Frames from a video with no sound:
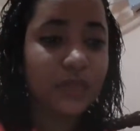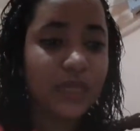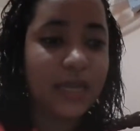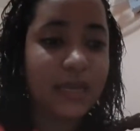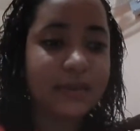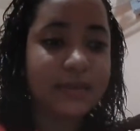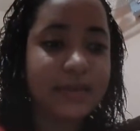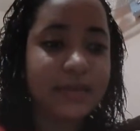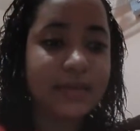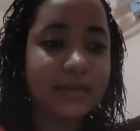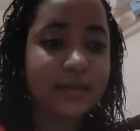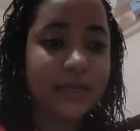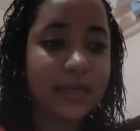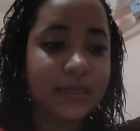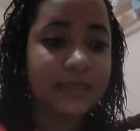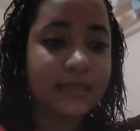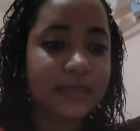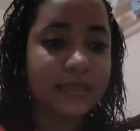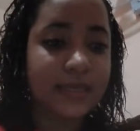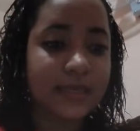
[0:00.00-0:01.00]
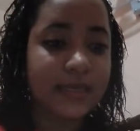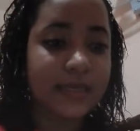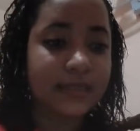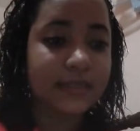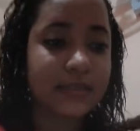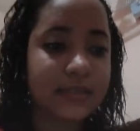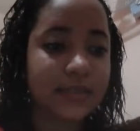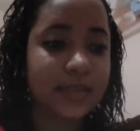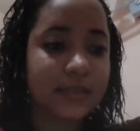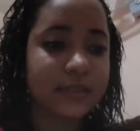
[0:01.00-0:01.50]
at
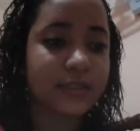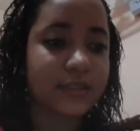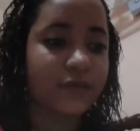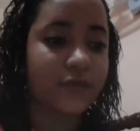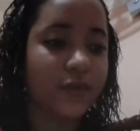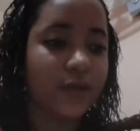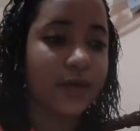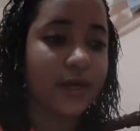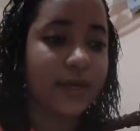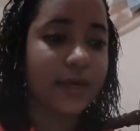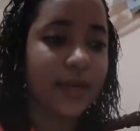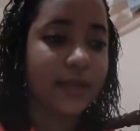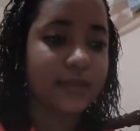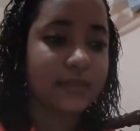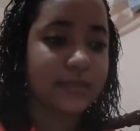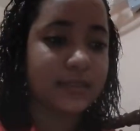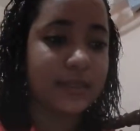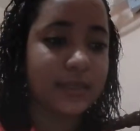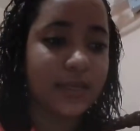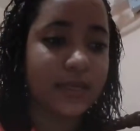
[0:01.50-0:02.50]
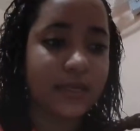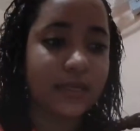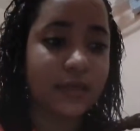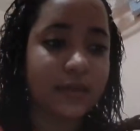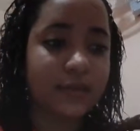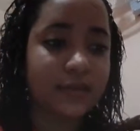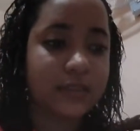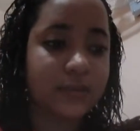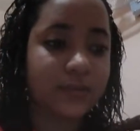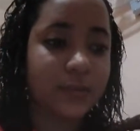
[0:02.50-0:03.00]
least as far as
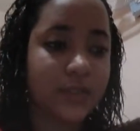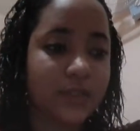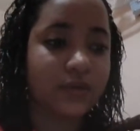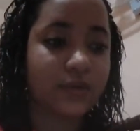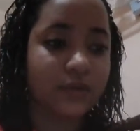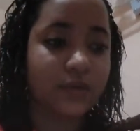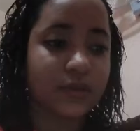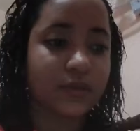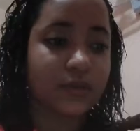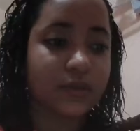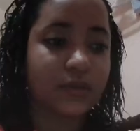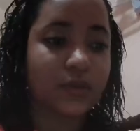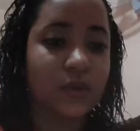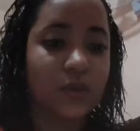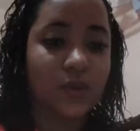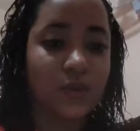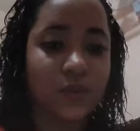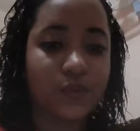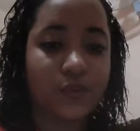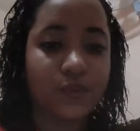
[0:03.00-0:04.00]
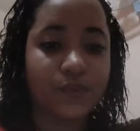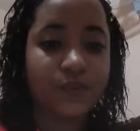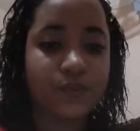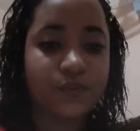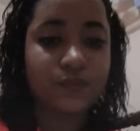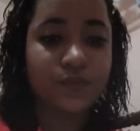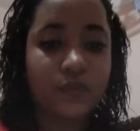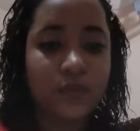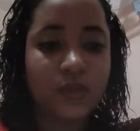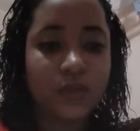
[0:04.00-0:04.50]
native speakers go.
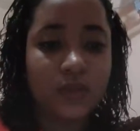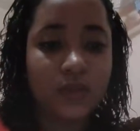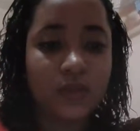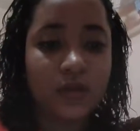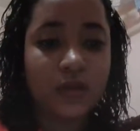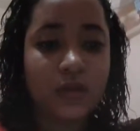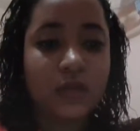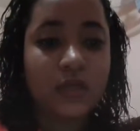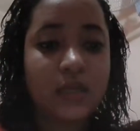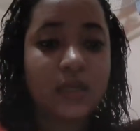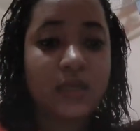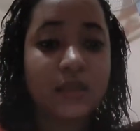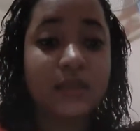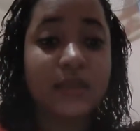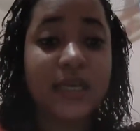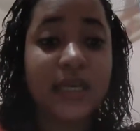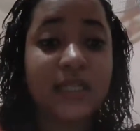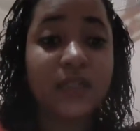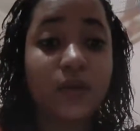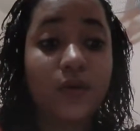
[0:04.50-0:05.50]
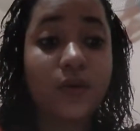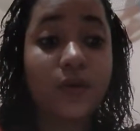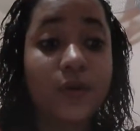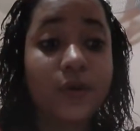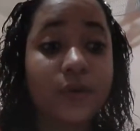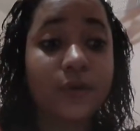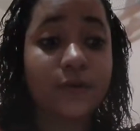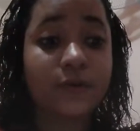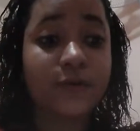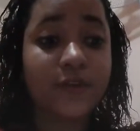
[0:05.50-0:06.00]
That
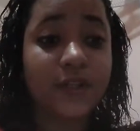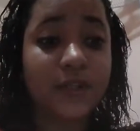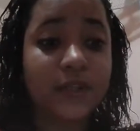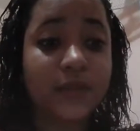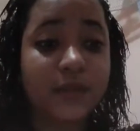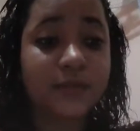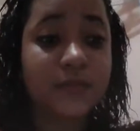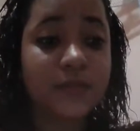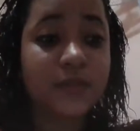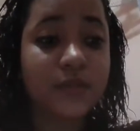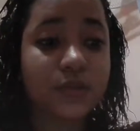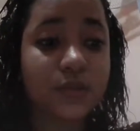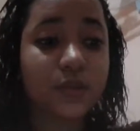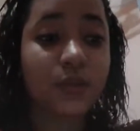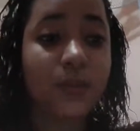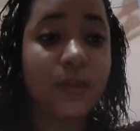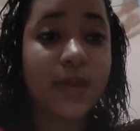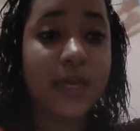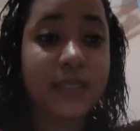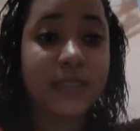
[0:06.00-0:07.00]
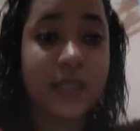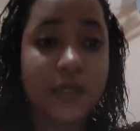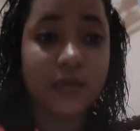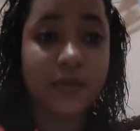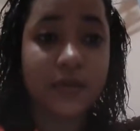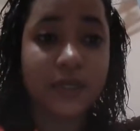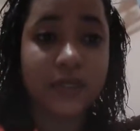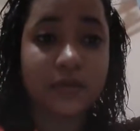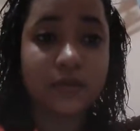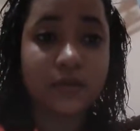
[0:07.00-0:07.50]
honor belongs to
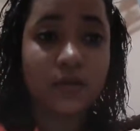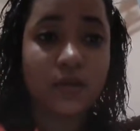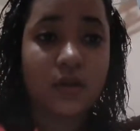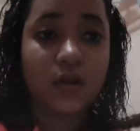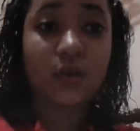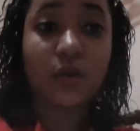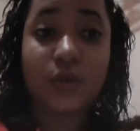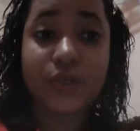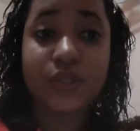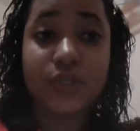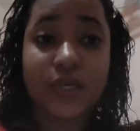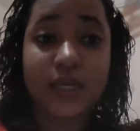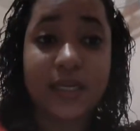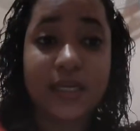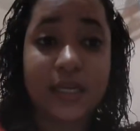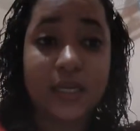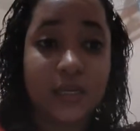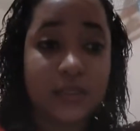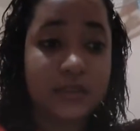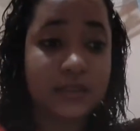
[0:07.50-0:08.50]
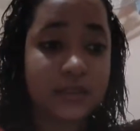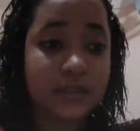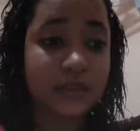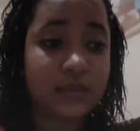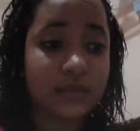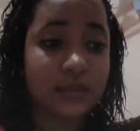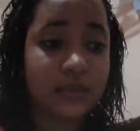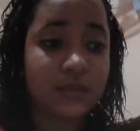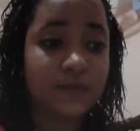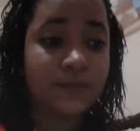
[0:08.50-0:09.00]
Mandarin or
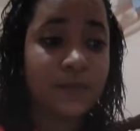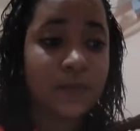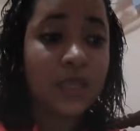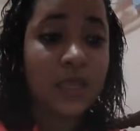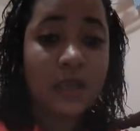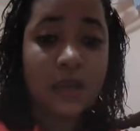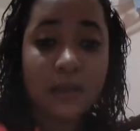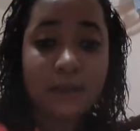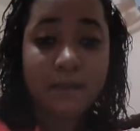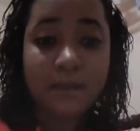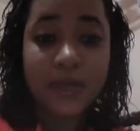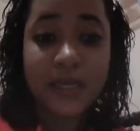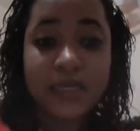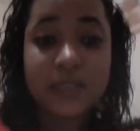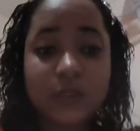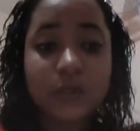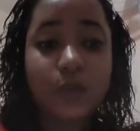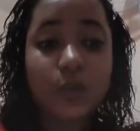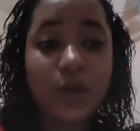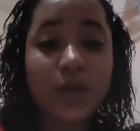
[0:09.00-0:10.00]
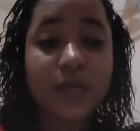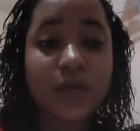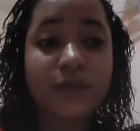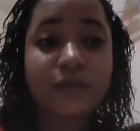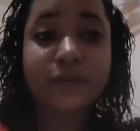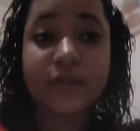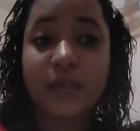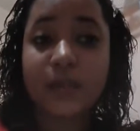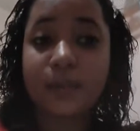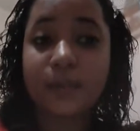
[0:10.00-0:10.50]
Chinese, but is one
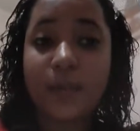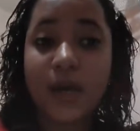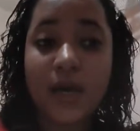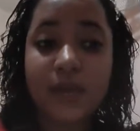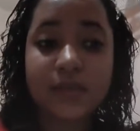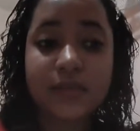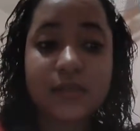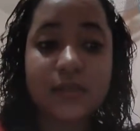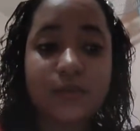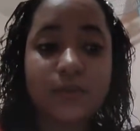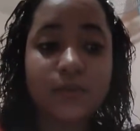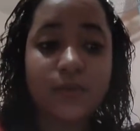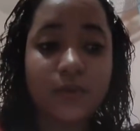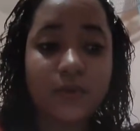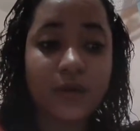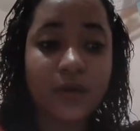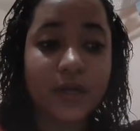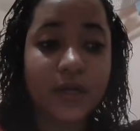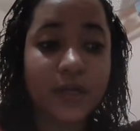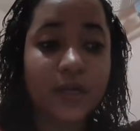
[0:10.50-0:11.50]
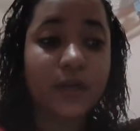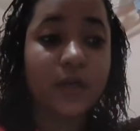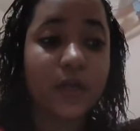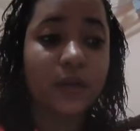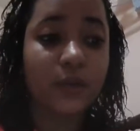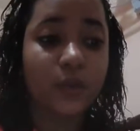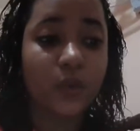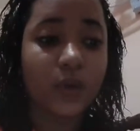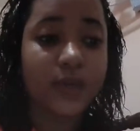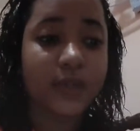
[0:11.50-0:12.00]
of the most important
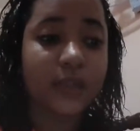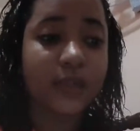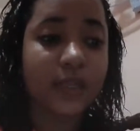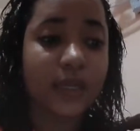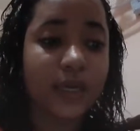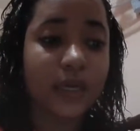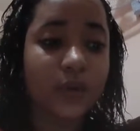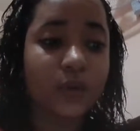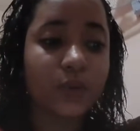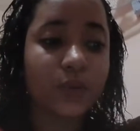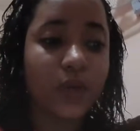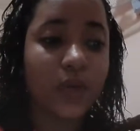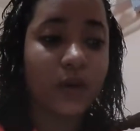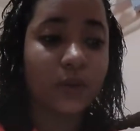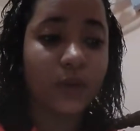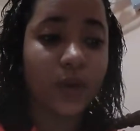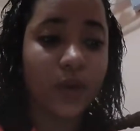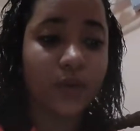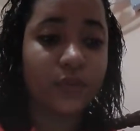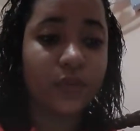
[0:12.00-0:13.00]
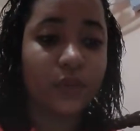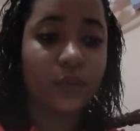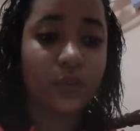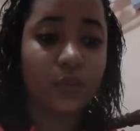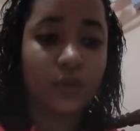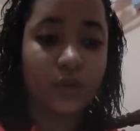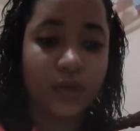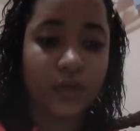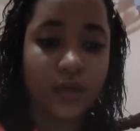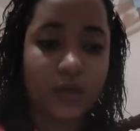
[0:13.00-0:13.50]
and well known around the
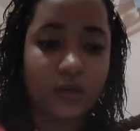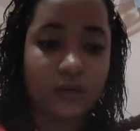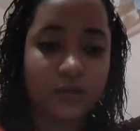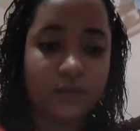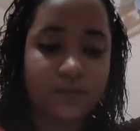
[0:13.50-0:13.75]
world.